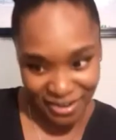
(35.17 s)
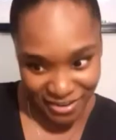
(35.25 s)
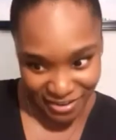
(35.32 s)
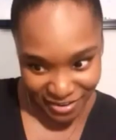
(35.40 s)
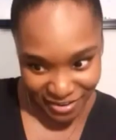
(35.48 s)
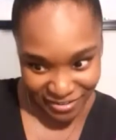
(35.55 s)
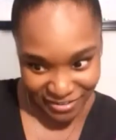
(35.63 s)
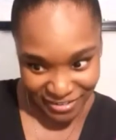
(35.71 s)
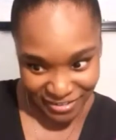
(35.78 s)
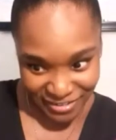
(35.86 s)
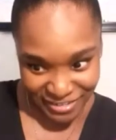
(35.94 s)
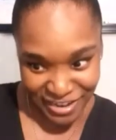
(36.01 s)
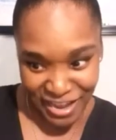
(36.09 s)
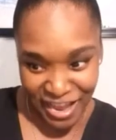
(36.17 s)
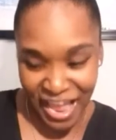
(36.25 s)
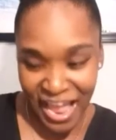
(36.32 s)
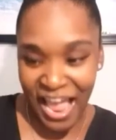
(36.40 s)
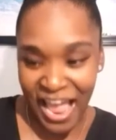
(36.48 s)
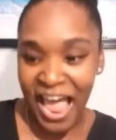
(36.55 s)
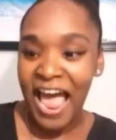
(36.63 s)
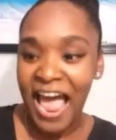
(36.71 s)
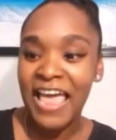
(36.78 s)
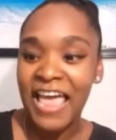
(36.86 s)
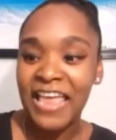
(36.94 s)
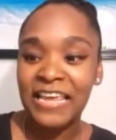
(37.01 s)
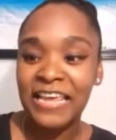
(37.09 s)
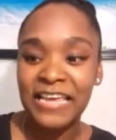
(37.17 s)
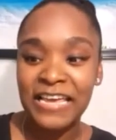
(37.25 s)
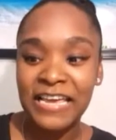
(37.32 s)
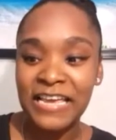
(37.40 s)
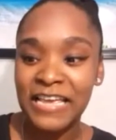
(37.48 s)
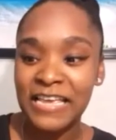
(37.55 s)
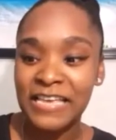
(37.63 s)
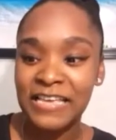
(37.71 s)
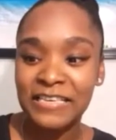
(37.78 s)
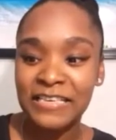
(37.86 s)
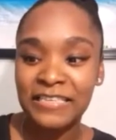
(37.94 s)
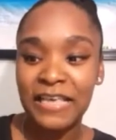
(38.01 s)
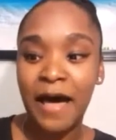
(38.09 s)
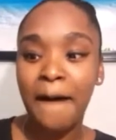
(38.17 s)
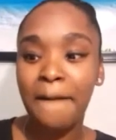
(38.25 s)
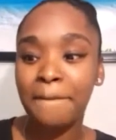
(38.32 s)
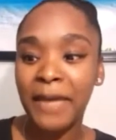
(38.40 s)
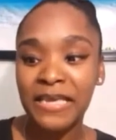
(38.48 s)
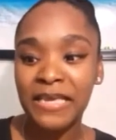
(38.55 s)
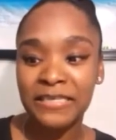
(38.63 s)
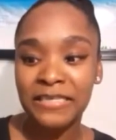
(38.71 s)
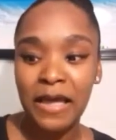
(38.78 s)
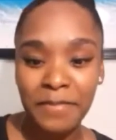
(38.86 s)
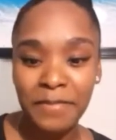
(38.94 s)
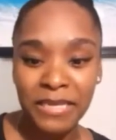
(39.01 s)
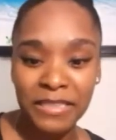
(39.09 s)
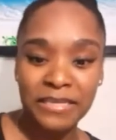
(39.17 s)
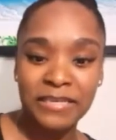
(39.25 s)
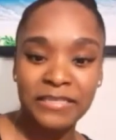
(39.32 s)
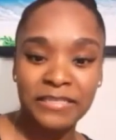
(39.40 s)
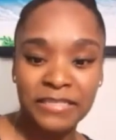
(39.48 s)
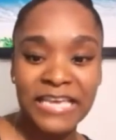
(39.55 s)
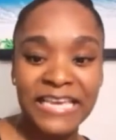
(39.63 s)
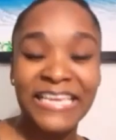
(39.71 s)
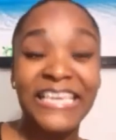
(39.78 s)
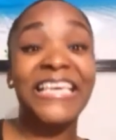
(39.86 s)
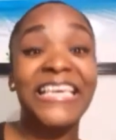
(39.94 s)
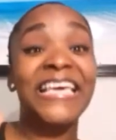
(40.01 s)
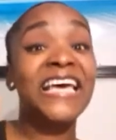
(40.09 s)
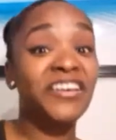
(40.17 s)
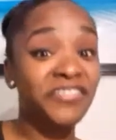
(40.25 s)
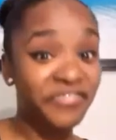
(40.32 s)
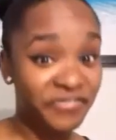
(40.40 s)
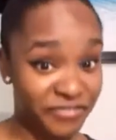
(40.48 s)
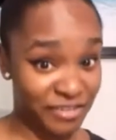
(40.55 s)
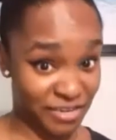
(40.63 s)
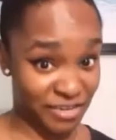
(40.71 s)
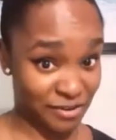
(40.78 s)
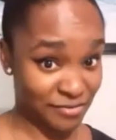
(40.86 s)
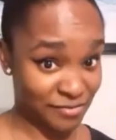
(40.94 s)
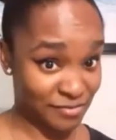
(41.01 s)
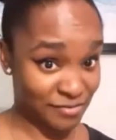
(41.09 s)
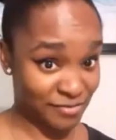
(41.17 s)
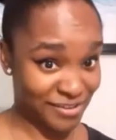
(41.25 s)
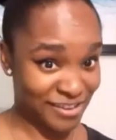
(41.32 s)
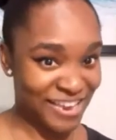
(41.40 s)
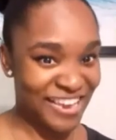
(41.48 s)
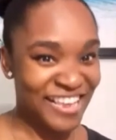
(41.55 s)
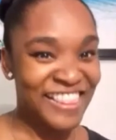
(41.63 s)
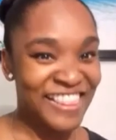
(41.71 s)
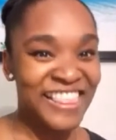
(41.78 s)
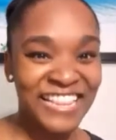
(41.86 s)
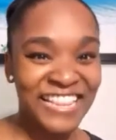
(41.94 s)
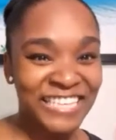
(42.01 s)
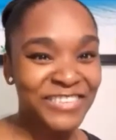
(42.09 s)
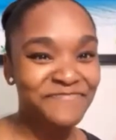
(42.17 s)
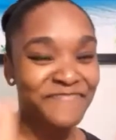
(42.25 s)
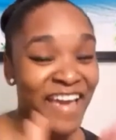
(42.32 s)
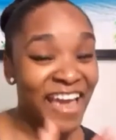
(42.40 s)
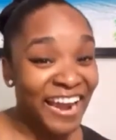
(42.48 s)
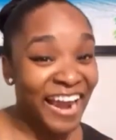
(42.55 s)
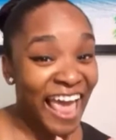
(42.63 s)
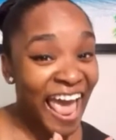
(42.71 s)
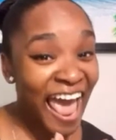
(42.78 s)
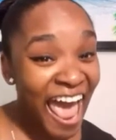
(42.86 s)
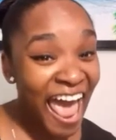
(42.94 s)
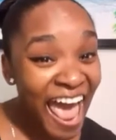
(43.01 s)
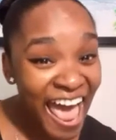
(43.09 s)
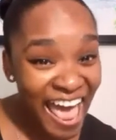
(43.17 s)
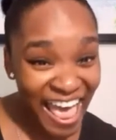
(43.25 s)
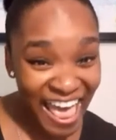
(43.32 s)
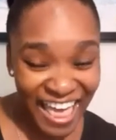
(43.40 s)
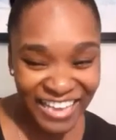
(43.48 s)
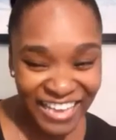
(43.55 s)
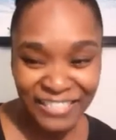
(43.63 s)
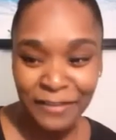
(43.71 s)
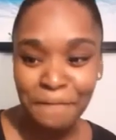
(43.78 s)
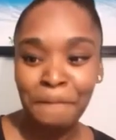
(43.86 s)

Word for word: years. Yes. And he is amazing. I mean, the the gift that this man has,